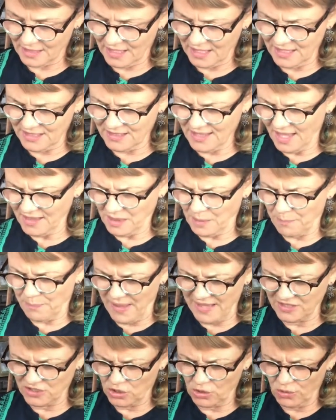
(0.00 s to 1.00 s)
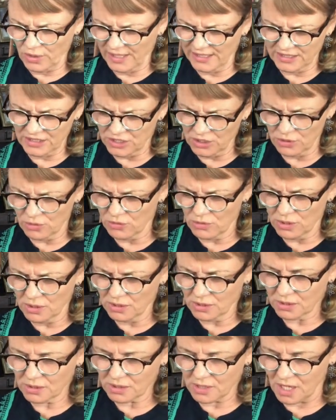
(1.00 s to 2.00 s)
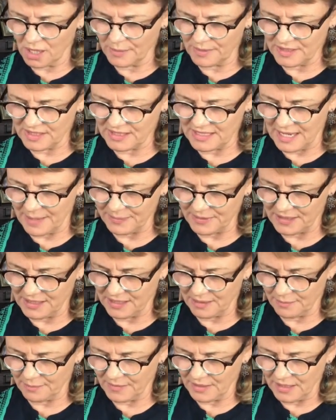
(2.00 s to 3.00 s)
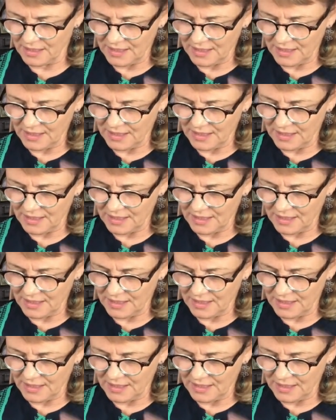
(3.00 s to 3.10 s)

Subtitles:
"Is that the best you can do?" Carmen snapped at him.